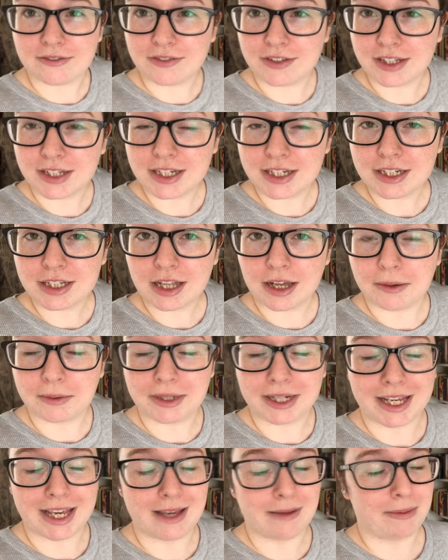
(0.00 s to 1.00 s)
footage that I
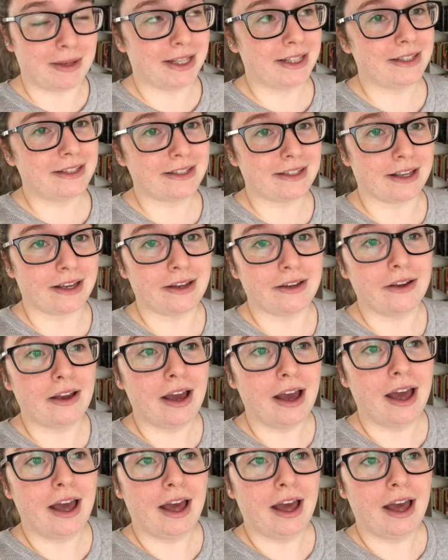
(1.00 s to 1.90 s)
want to keep in, so